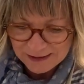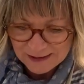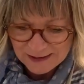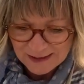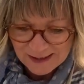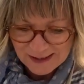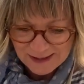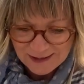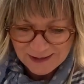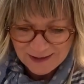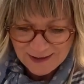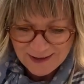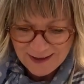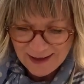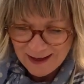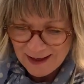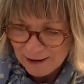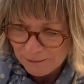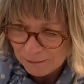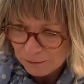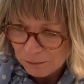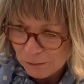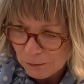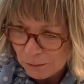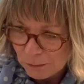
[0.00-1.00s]
I can do that,
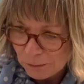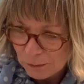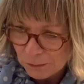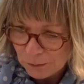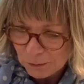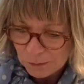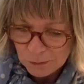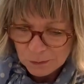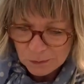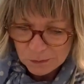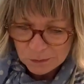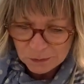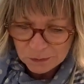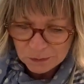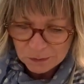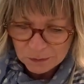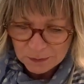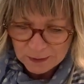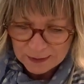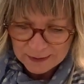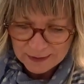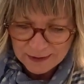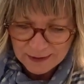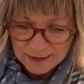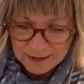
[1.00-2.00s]
ooh,
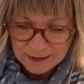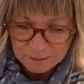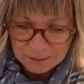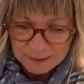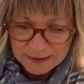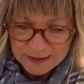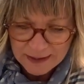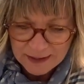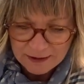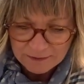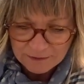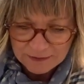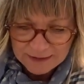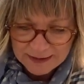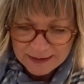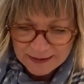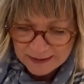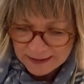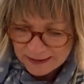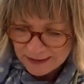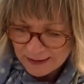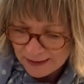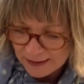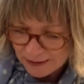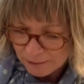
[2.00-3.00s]
a little bit of
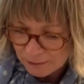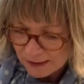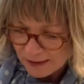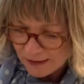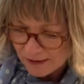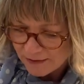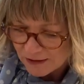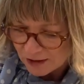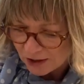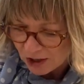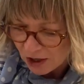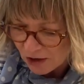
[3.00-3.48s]
flicky with the